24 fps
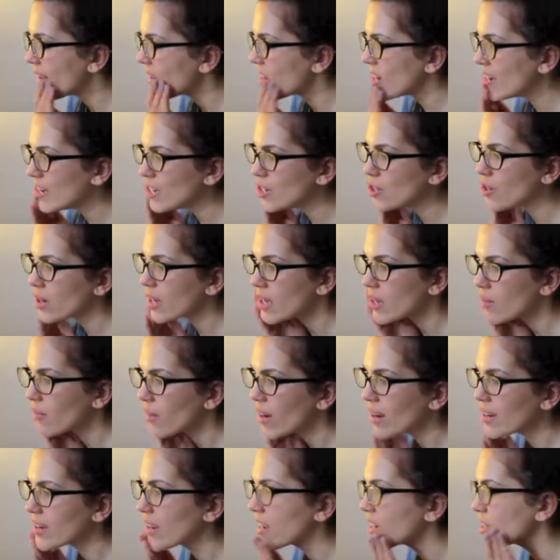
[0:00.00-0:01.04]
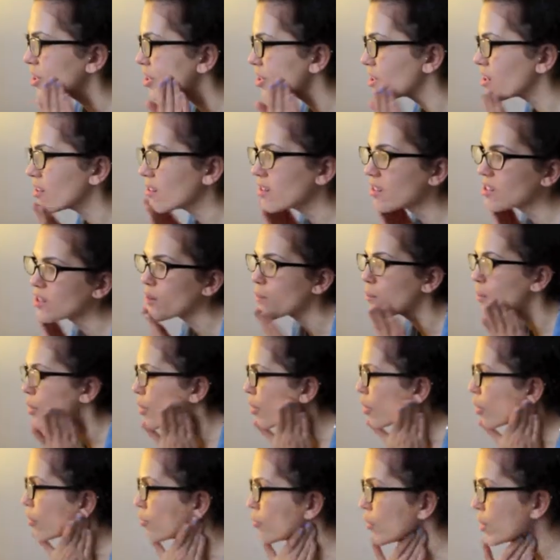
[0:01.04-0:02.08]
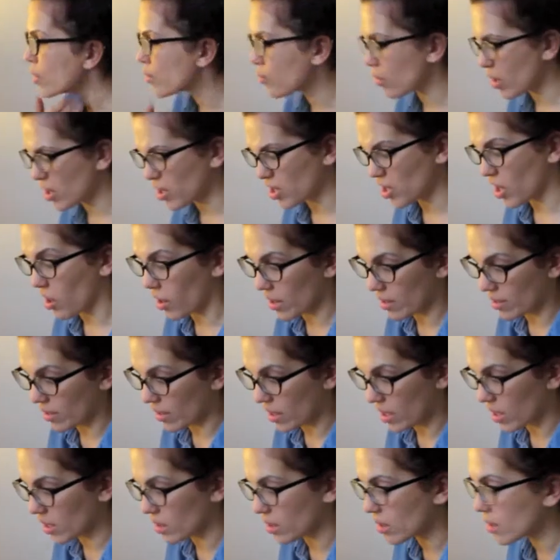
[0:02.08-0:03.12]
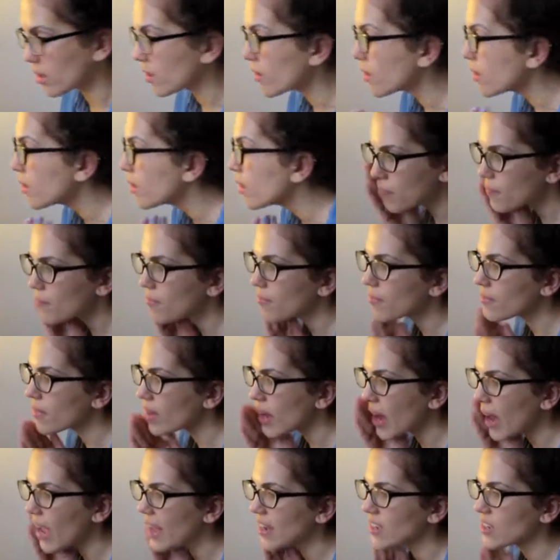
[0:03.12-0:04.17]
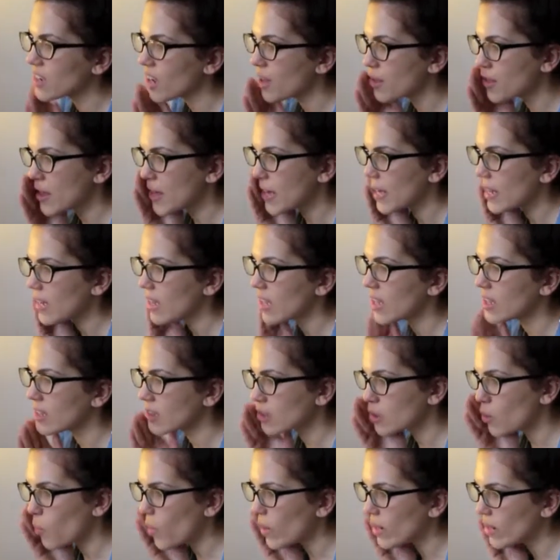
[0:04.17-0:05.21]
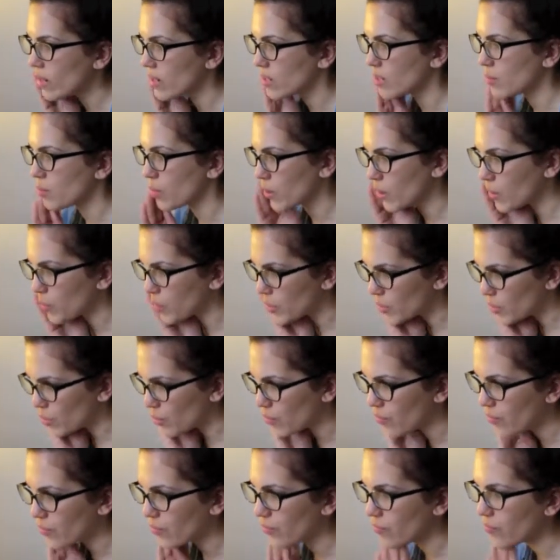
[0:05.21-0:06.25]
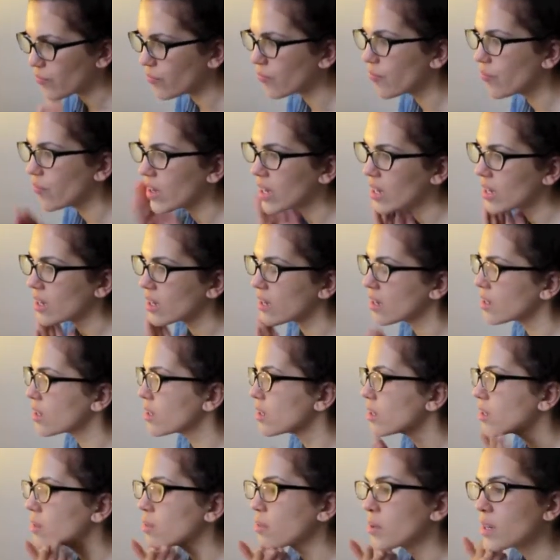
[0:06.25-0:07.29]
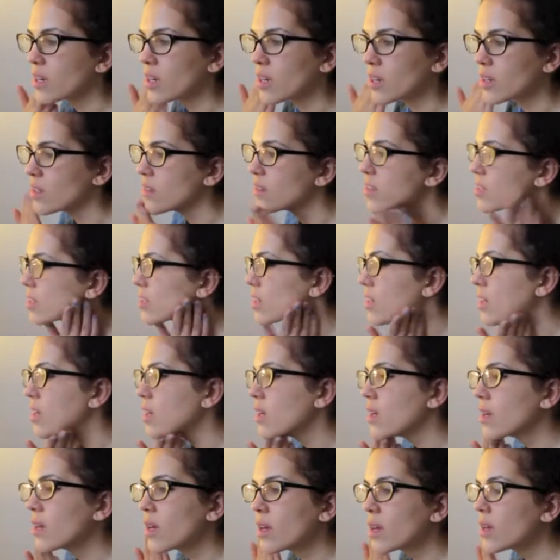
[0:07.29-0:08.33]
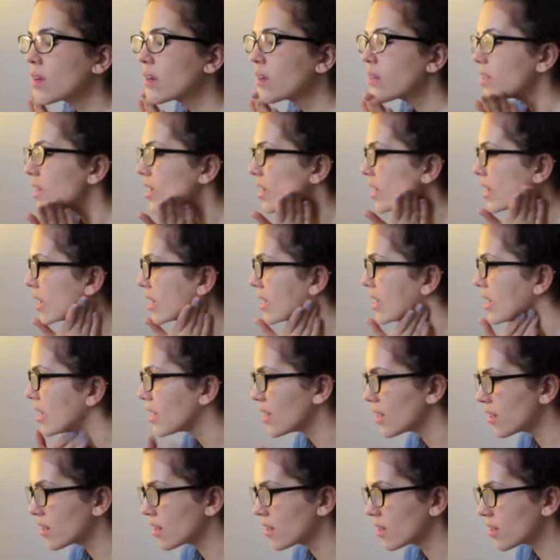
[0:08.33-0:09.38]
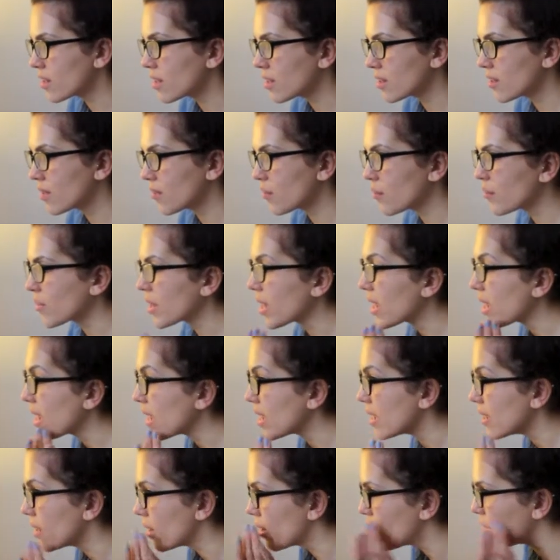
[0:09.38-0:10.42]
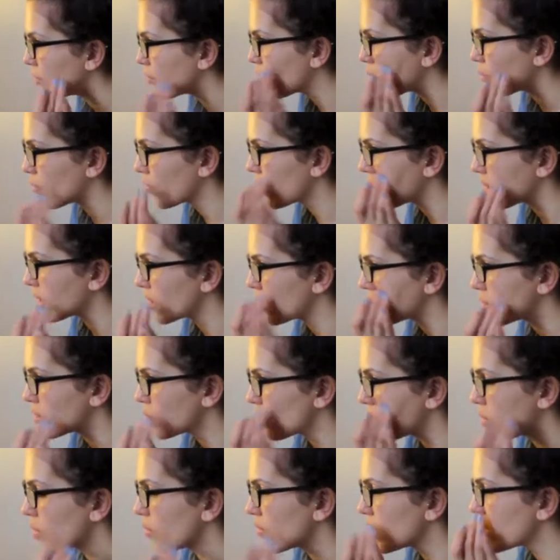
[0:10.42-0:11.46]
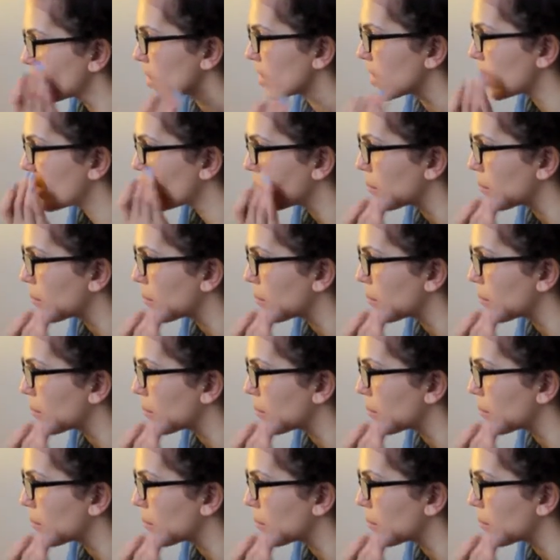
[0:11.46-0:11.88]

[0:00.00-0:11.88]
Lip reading: a tricky foundation to put on with a brush, I think. And I think it's quite nice to put it on with your fingers because the heat of your fingers will obviously